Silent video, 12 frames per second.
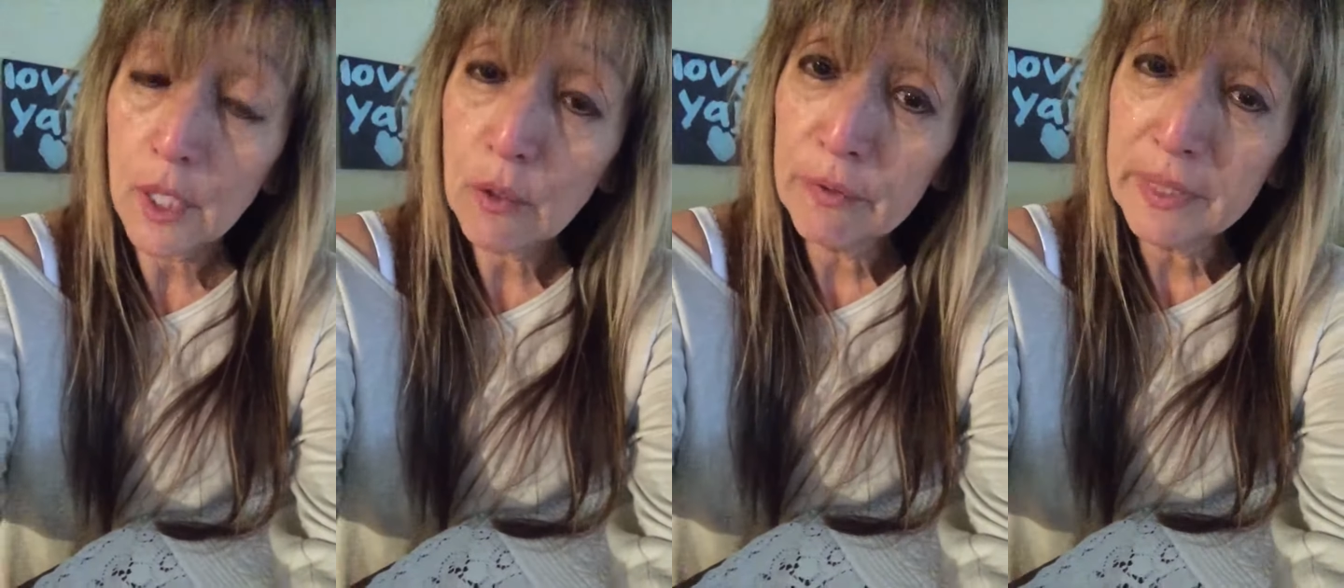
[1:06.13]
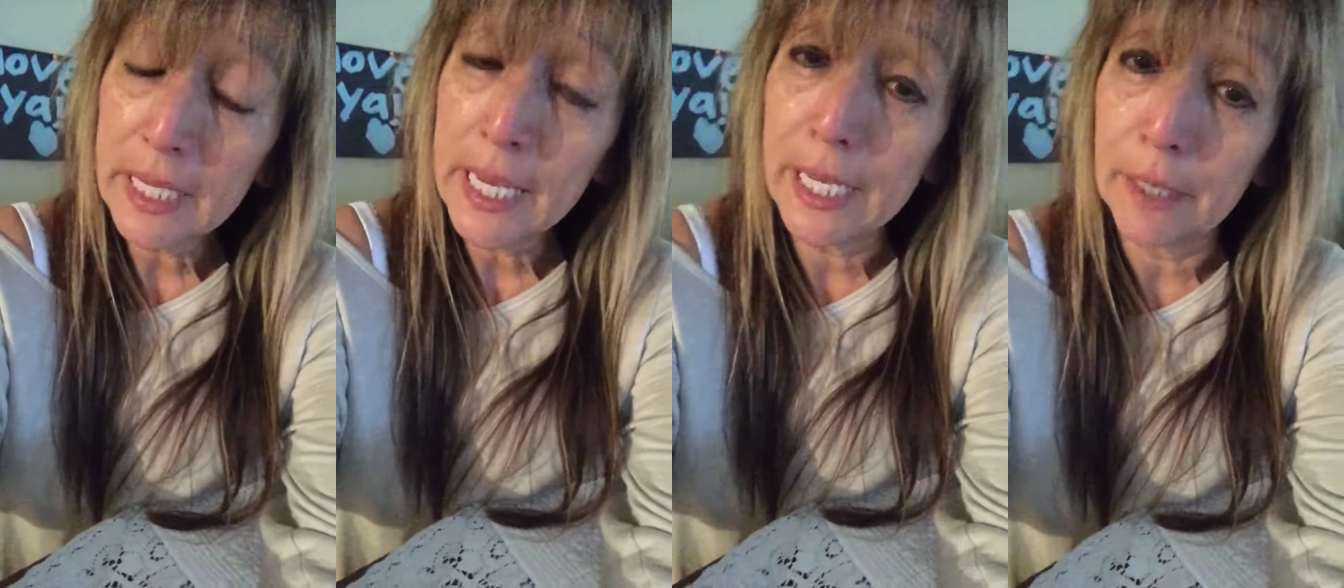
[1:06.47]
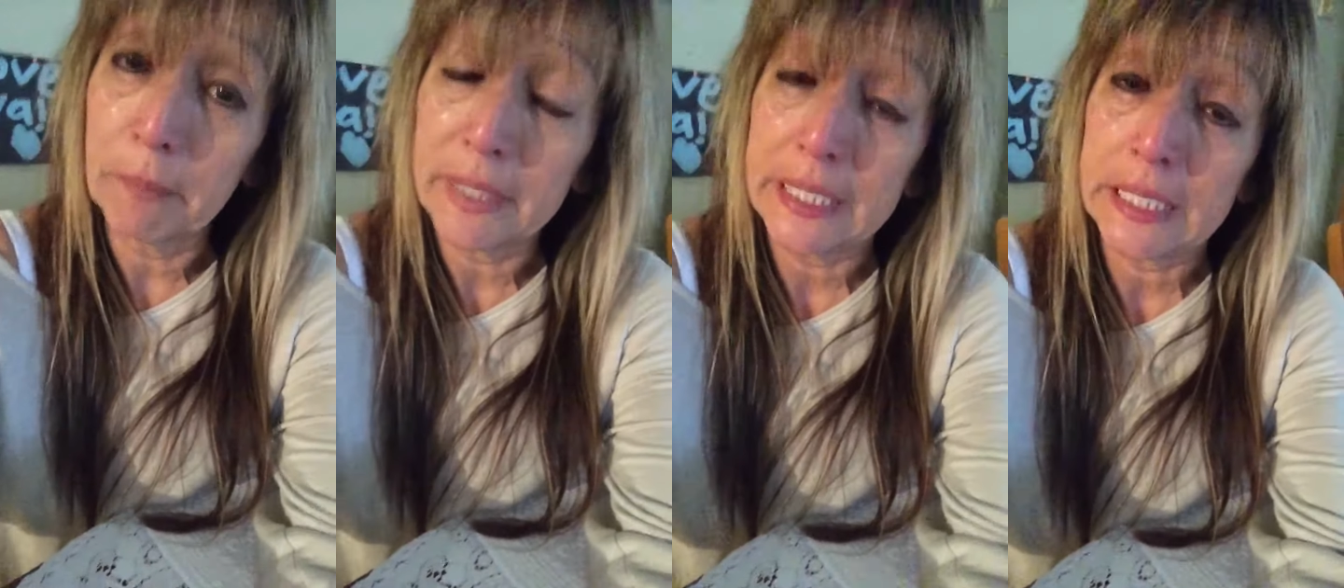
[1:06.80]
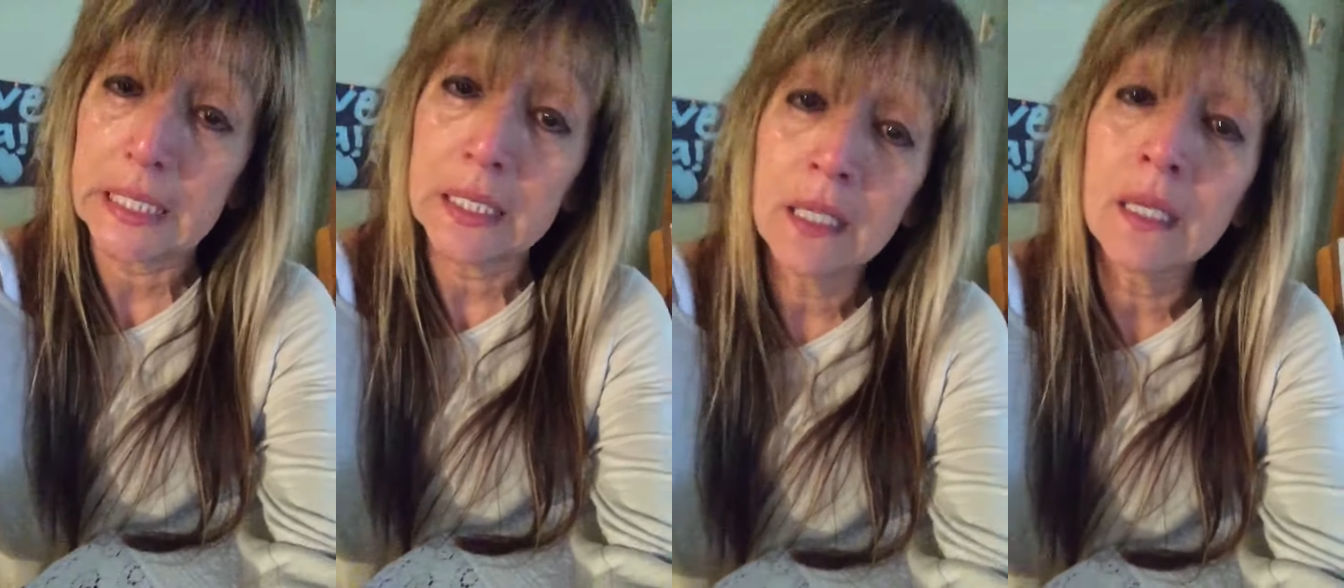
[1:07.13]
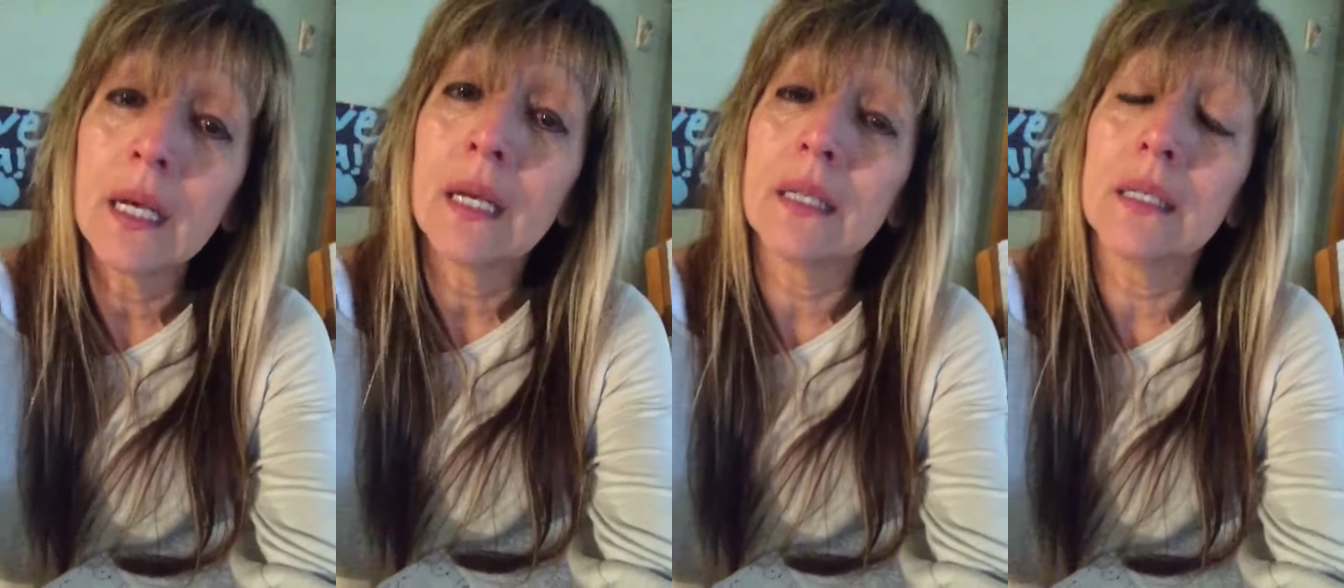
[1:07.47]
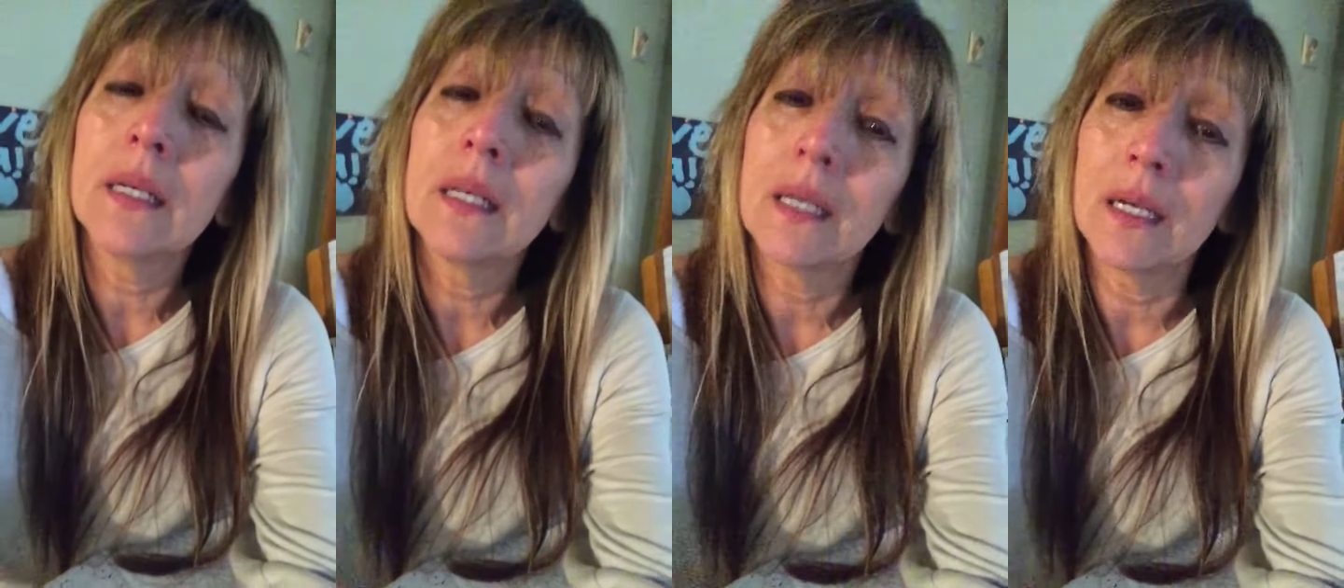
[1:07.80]
When I had a meeting
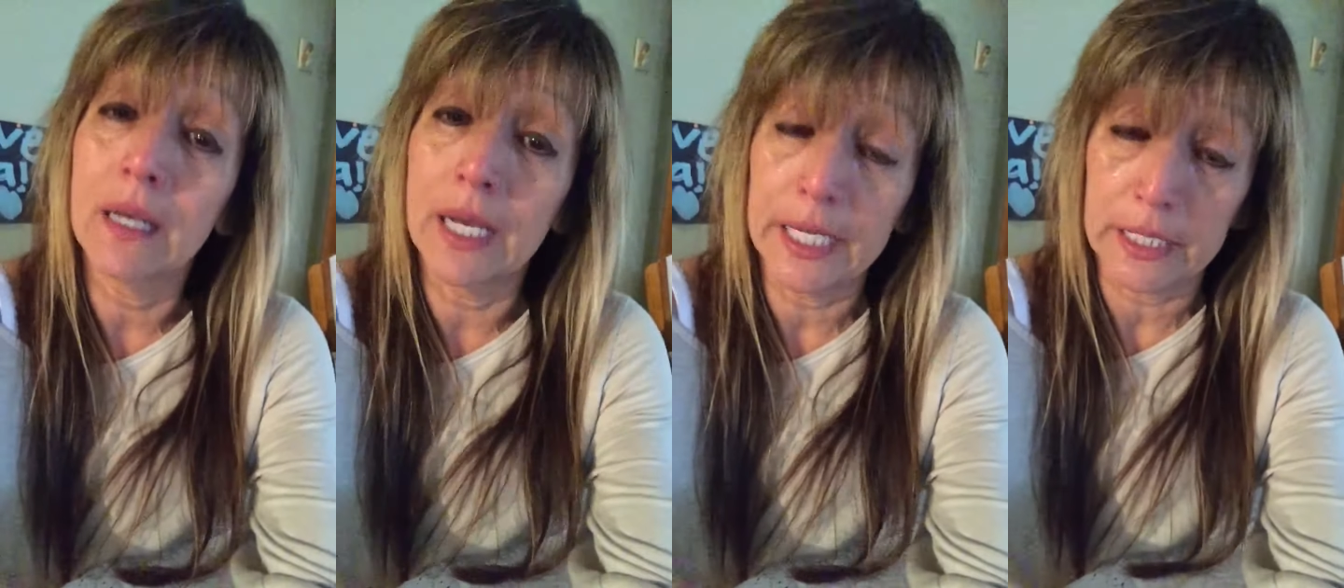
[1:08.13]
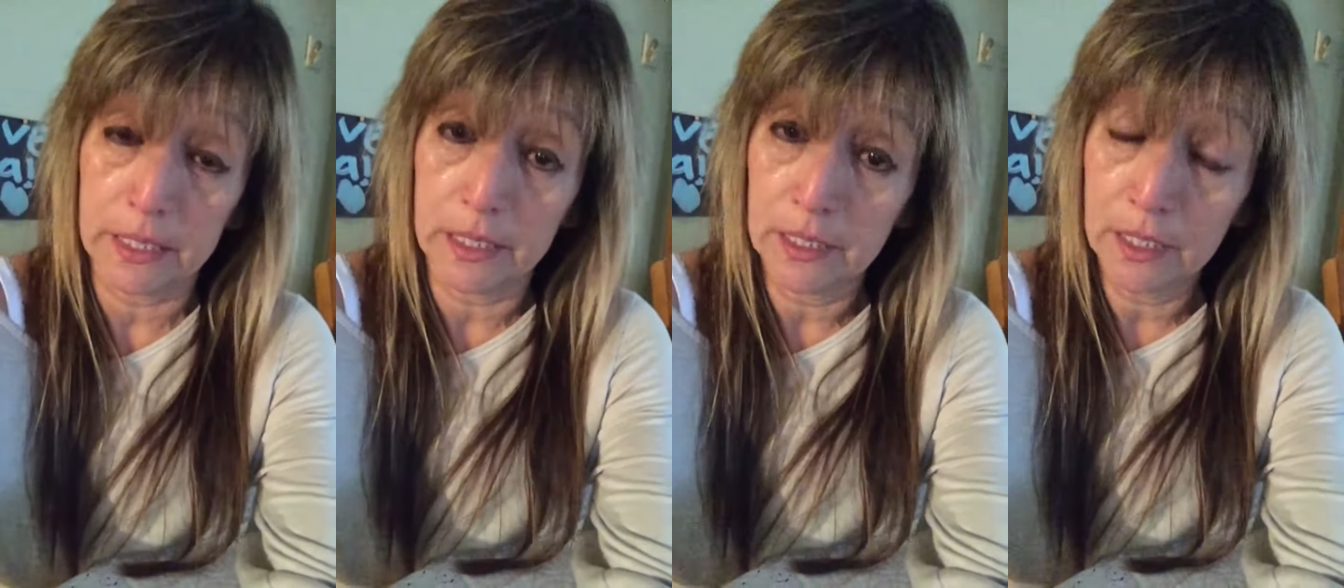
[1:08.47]
at